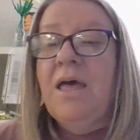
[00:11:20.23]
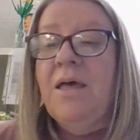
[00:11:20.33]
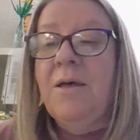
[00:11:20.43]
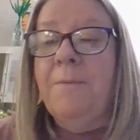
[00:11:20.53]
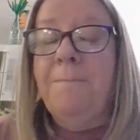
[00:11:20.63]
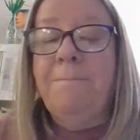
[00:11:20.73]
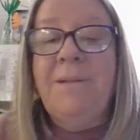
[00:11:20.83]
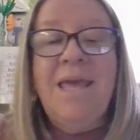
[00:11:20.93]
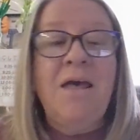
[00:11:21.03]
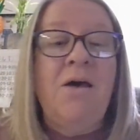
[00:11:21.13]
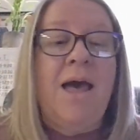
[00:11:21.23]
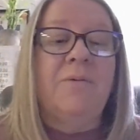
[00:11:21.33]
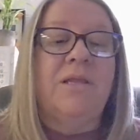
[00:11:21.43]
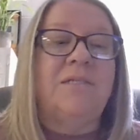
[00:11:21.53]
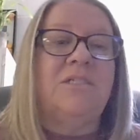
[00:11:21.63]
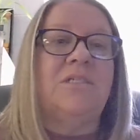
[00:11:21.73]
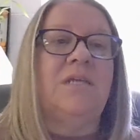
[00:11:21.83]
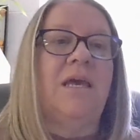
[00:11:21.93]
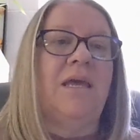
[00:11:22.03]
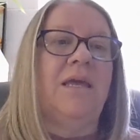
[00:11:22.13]
Now I would like to just
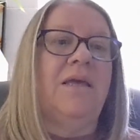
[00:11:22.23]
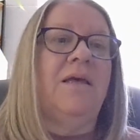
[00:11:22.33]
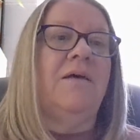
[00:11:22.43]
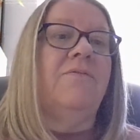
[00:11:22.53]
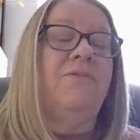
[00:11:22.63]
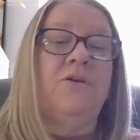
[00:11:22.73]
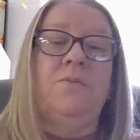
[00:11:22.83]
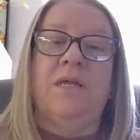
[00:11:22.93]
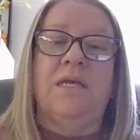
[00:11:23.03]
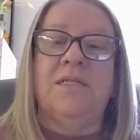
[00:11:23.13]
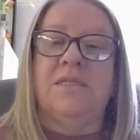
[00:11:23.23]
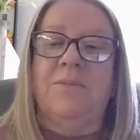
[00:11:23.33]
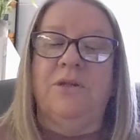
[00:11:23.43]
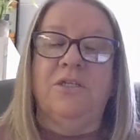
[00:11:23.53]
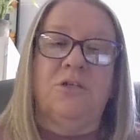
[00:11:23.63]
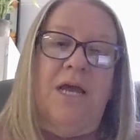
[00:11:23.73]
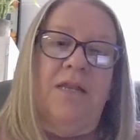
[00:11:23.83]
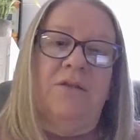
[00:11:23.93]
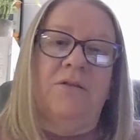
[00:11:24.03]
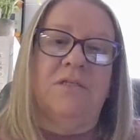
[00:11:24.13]
take a few minutes, and I'm going to try
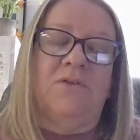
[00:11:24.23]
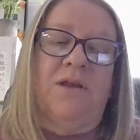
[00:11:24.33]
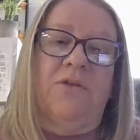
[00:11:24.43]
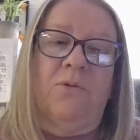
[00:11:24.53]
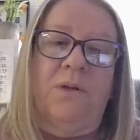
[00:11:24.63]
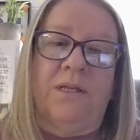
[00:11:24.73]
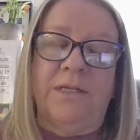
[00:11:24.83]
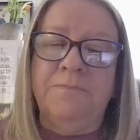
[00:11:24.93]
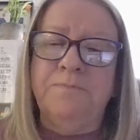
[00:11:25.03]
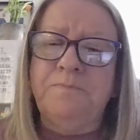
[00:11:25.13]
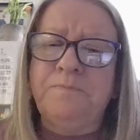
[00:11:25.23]
to do this regular quickly,